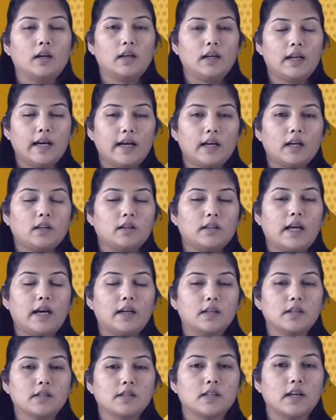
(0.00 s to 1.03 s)
like
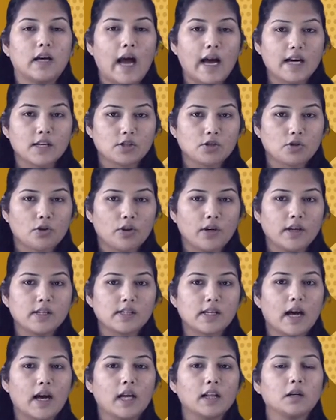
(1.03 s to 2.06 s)
that is the asteroids
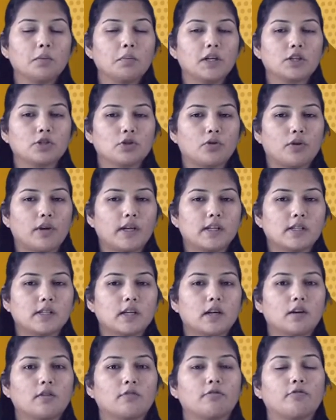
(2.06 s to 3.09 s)
and the meteoroids,
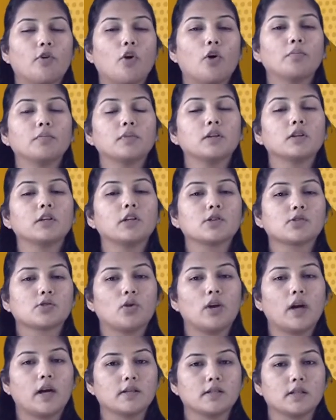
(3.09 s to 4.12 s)
form the
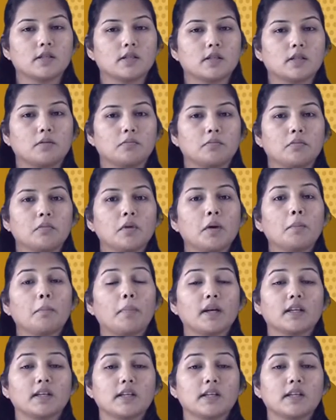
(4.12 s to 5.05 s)
solar system. But